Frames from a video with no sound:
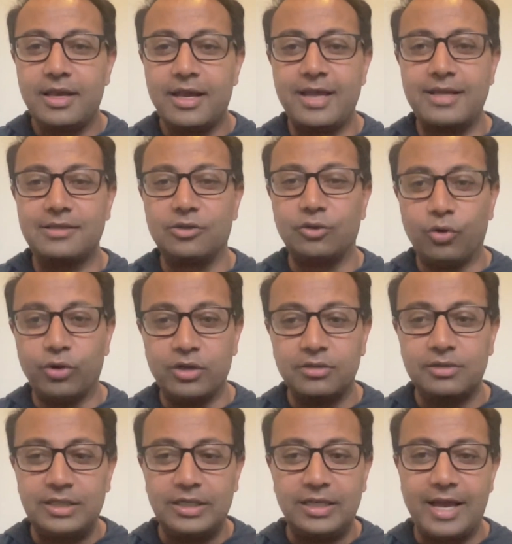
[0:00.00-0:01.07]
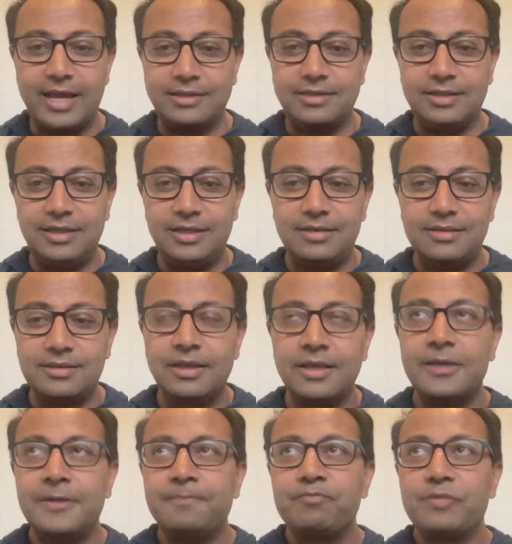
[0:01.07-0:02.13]
as loyalty IDs,
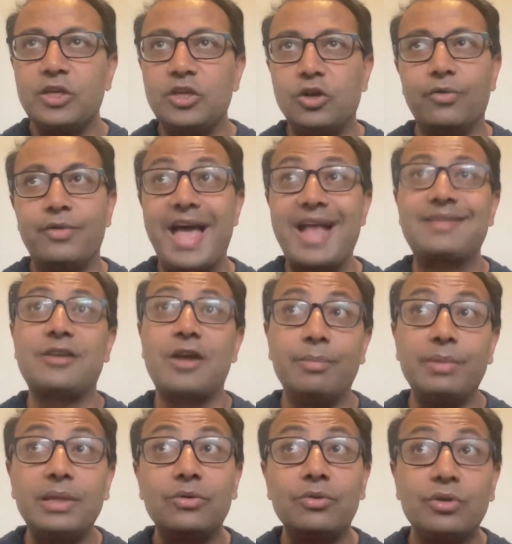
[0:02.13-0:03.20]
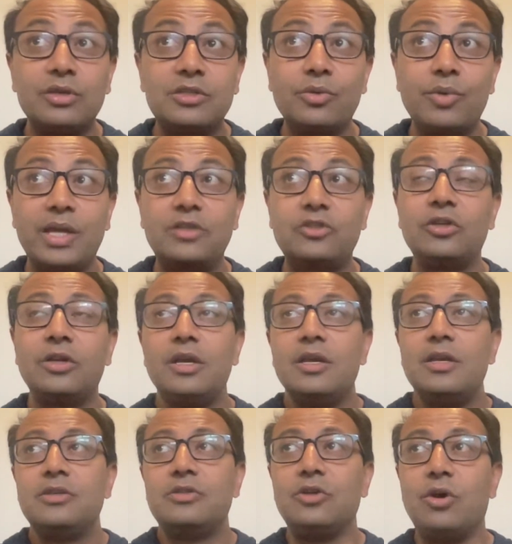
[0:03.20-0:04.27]
that's coming through the switch.
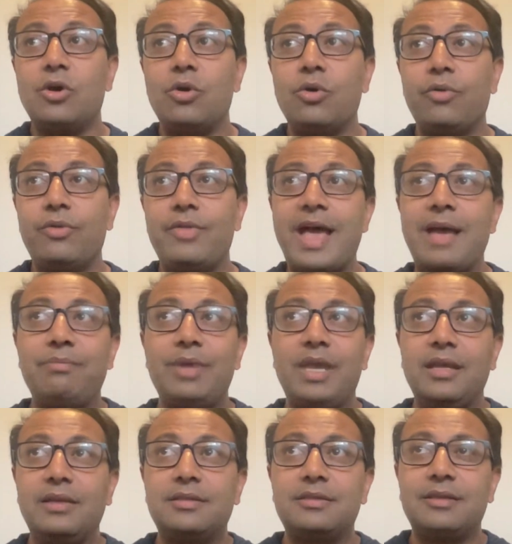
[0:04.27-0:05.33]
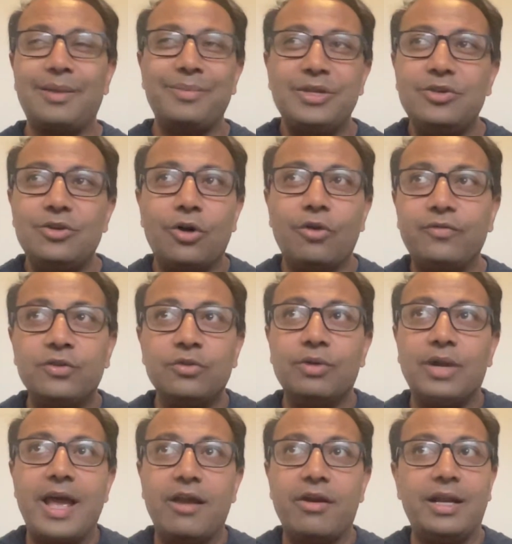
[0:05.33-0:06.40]
So that makes, if you
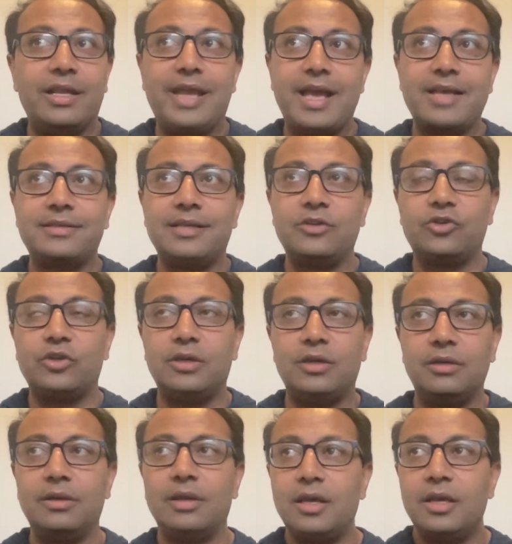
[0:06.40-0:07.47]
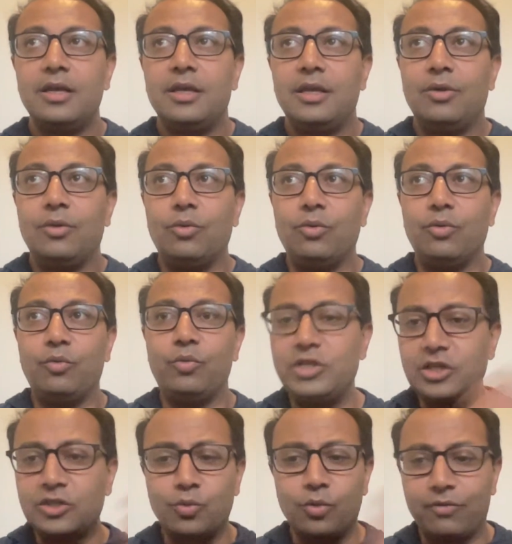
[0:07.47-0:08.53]
and I are at a gas station and
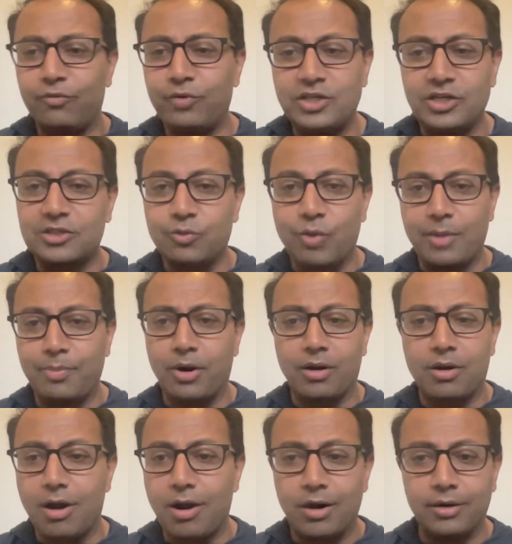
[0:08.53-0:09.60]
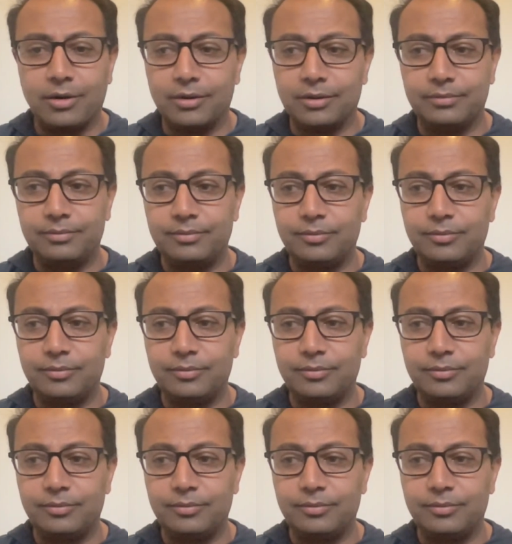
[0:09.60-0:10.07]
if we just swipe our card, or,